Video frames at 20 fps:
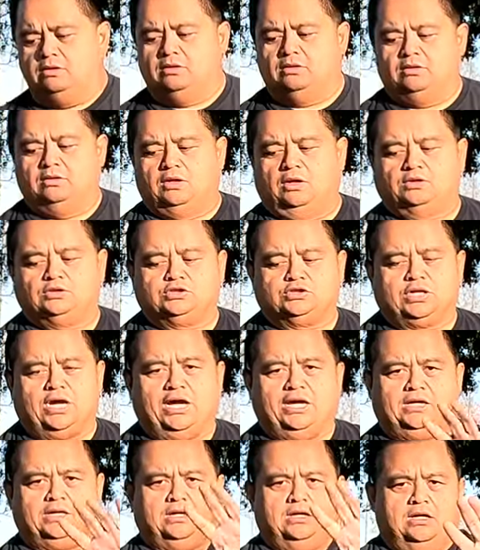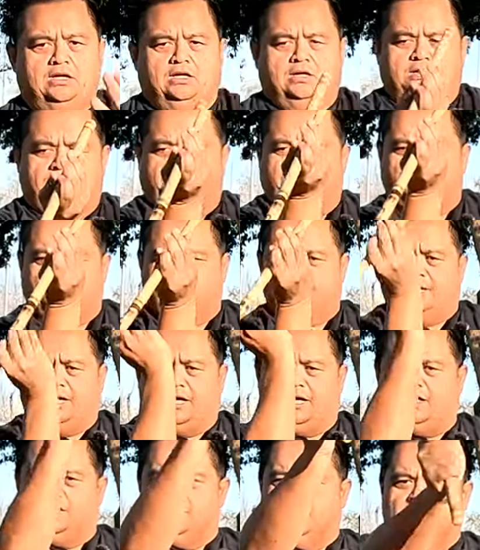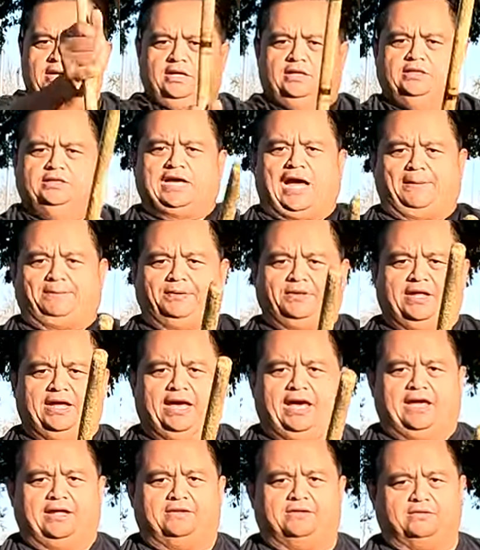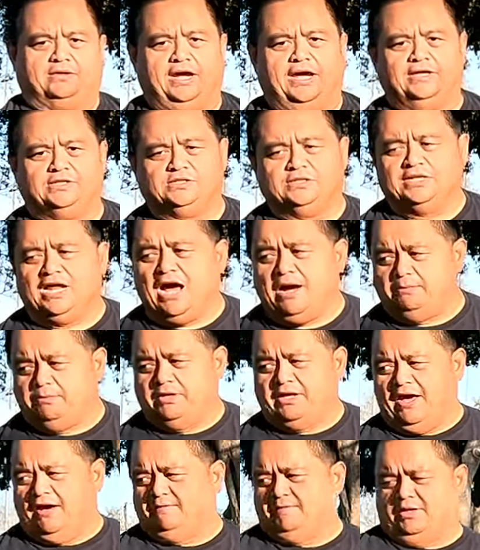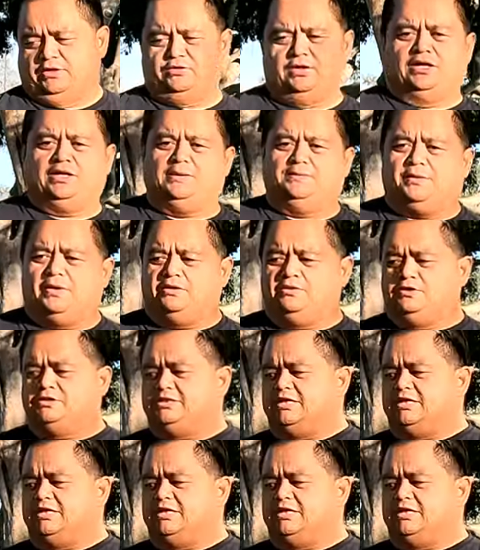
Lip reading: low strike, pluma, top of the head, okay? So now I'm gonna have my training partner,